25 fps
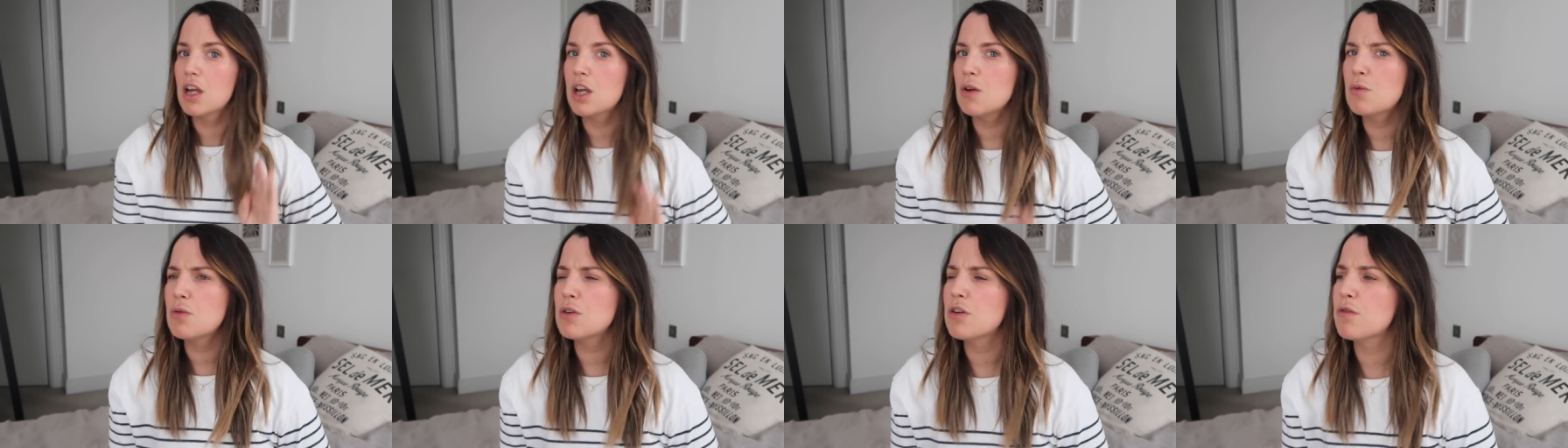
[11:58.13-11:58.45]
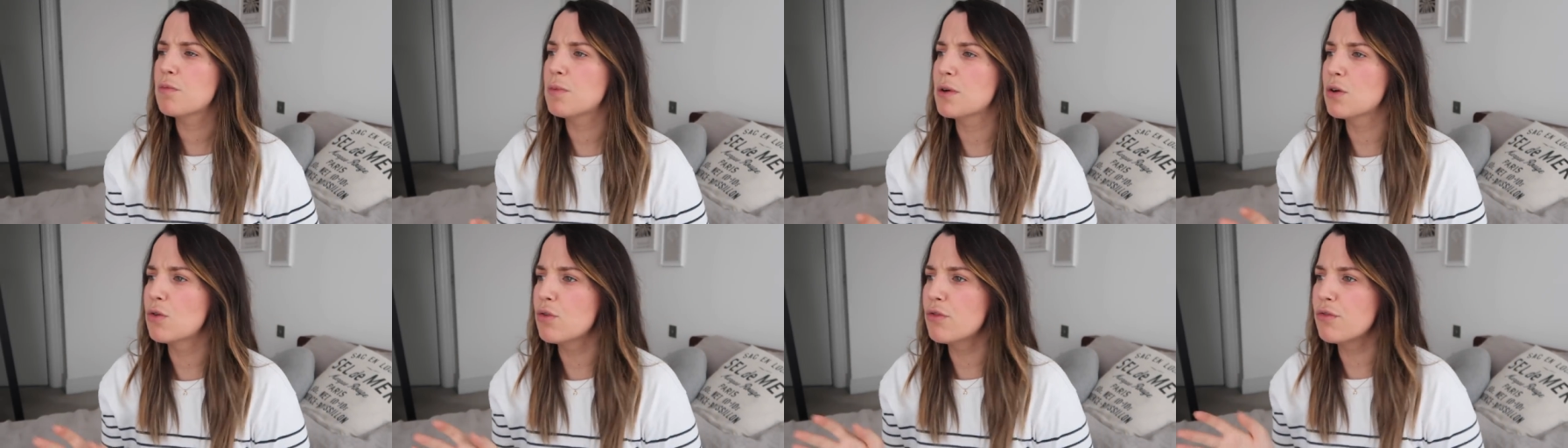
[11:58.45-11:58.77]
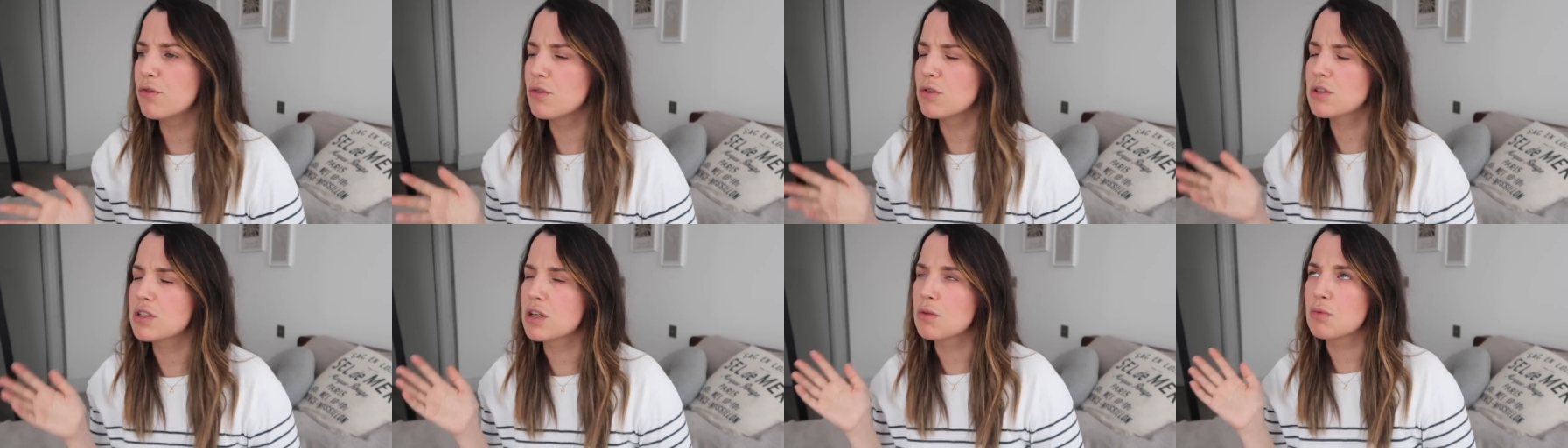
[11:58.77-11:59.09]
it wouldn't have been
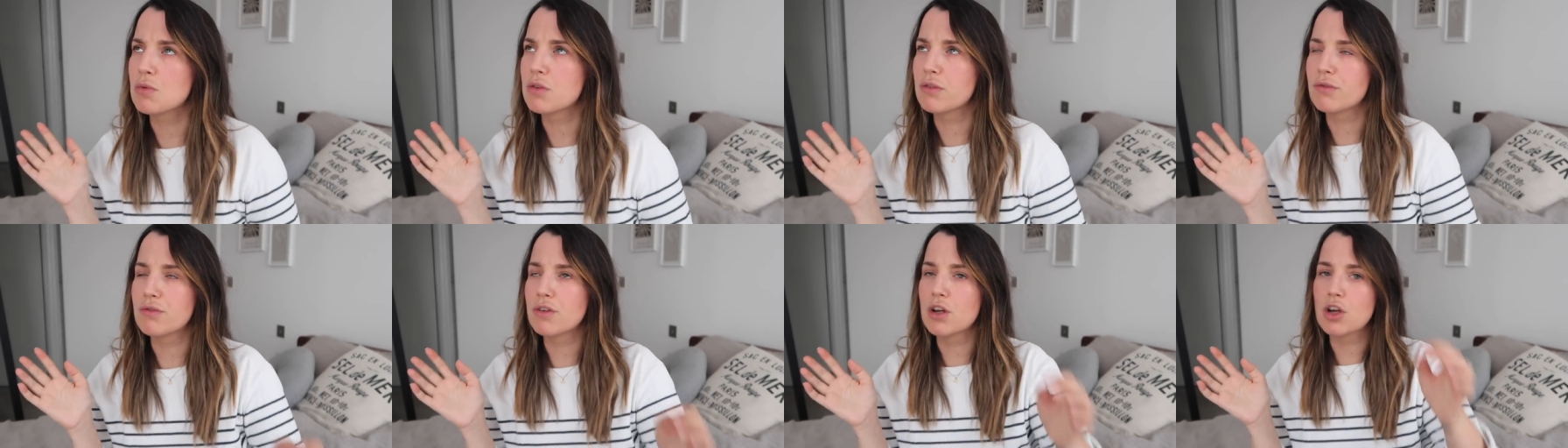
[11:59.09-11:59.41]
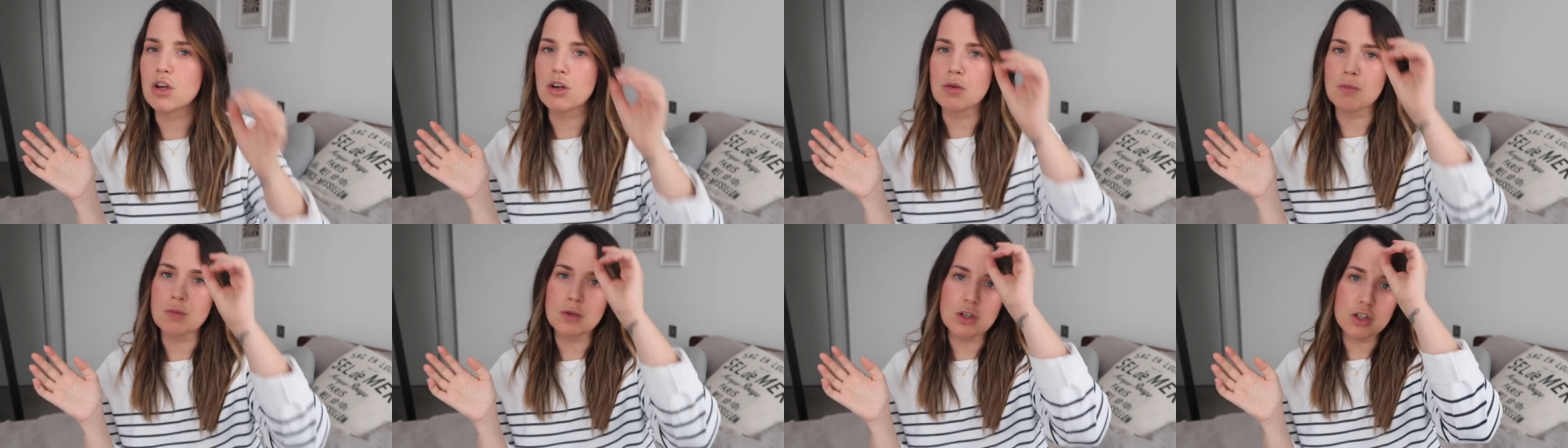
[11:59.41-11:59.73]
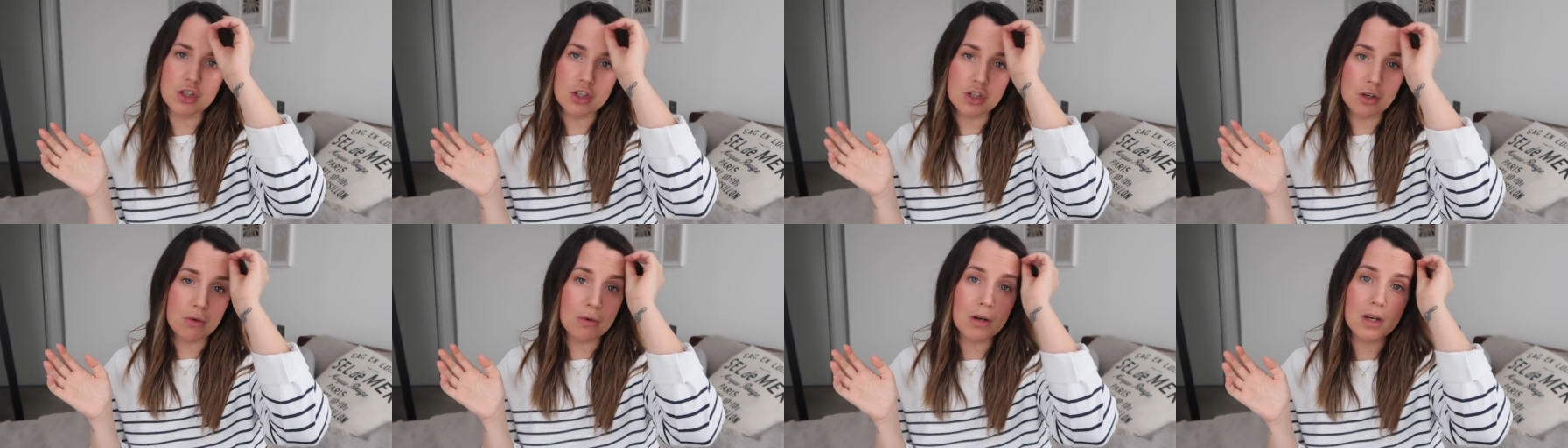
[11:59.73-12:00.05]
awful because I wouldn't have known,
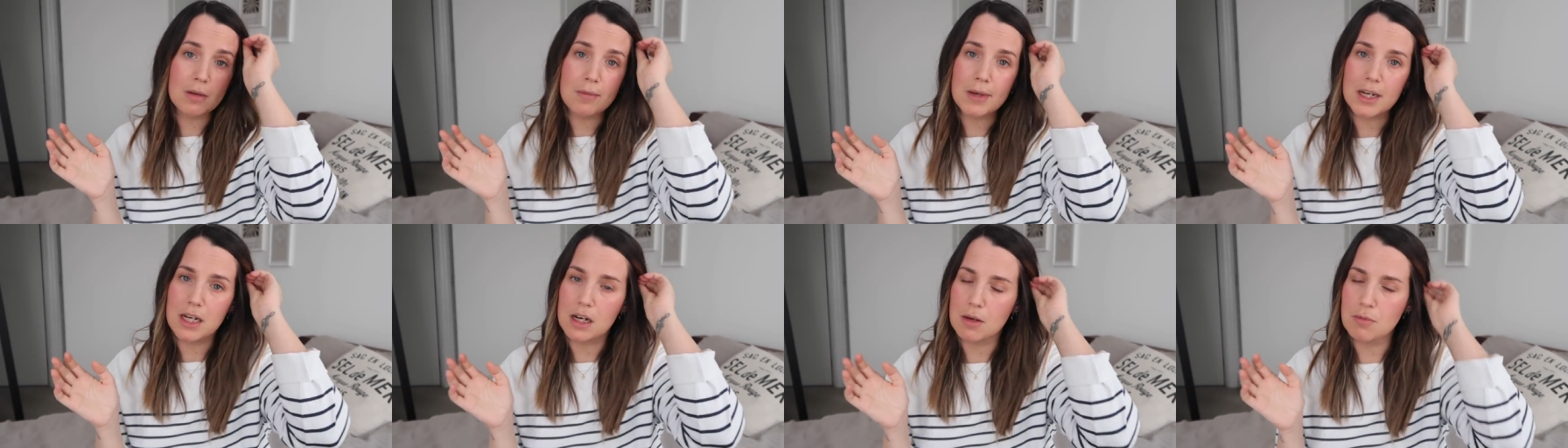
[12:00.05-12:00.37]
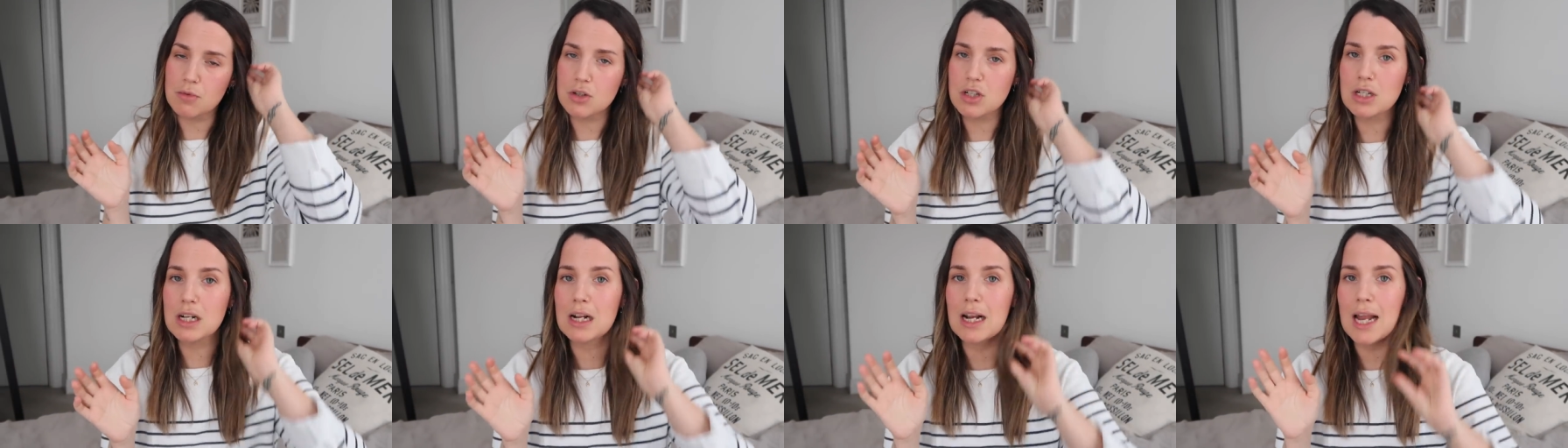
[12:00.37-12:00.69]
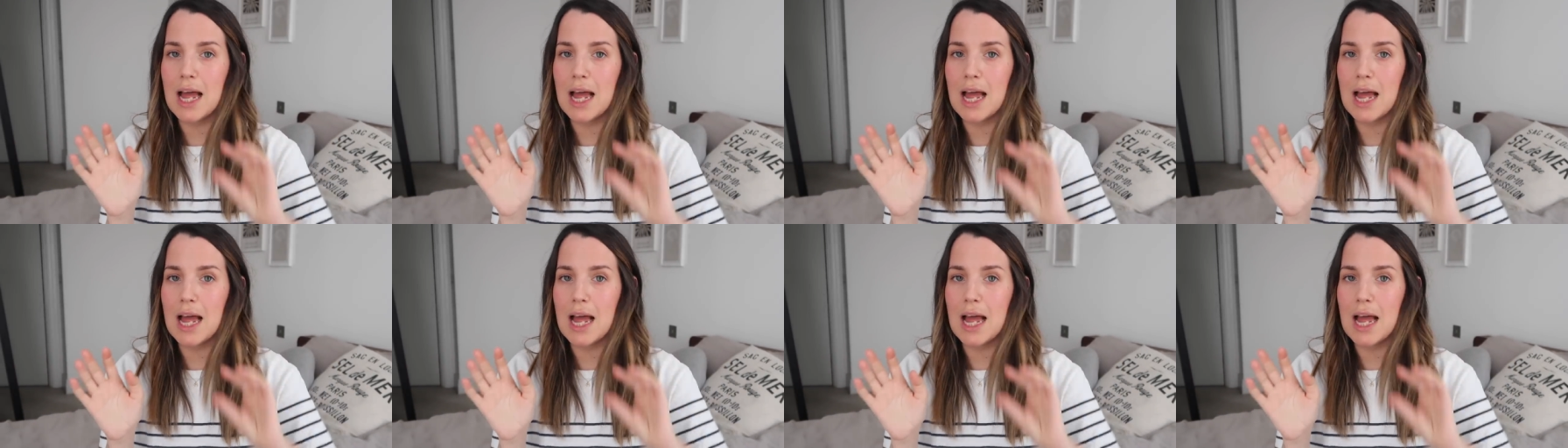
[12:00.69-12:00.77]
but do you know what I mean? I'm just